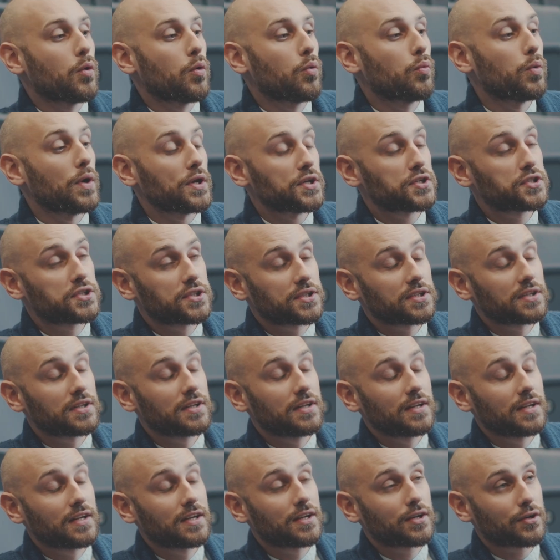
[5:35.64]
which
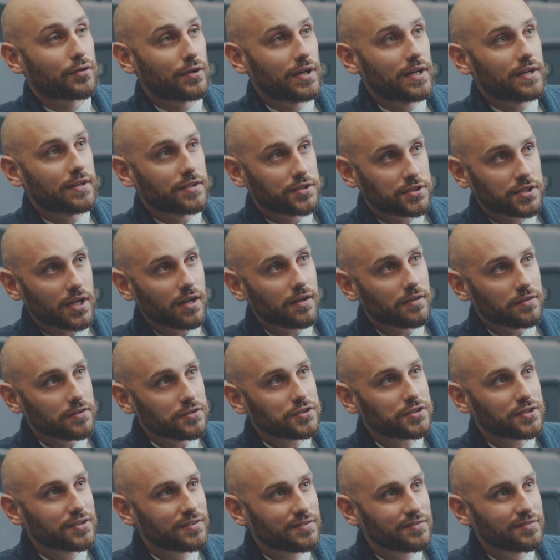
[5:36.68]
created a
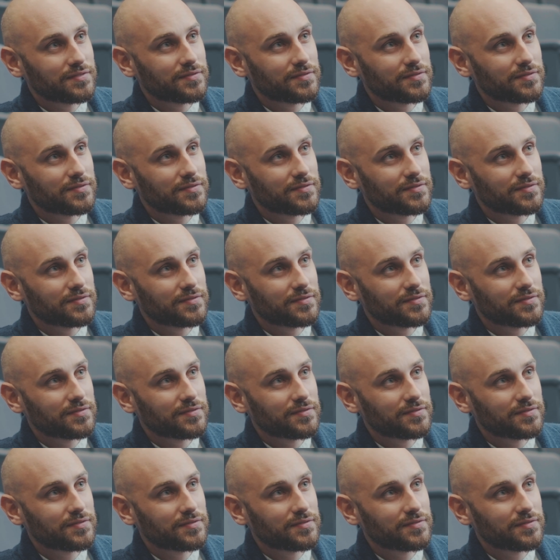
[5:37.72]
challenge.